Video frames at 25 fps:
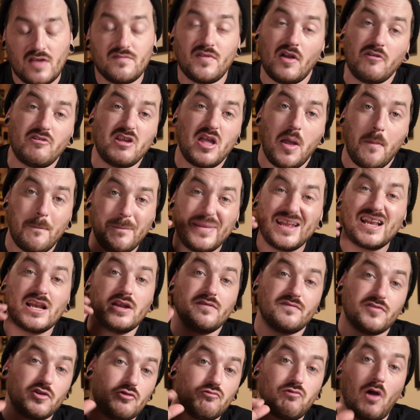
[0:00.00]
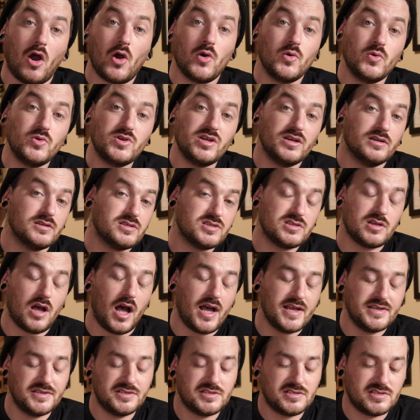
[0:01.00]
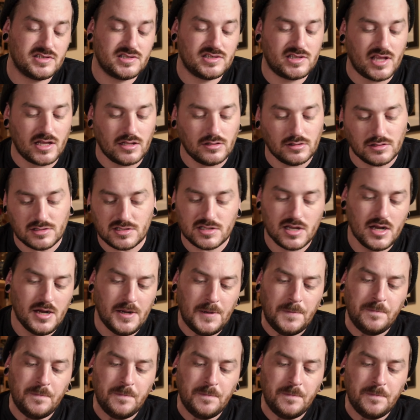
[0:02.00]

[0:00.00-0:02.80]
Very middle of the road sized stills.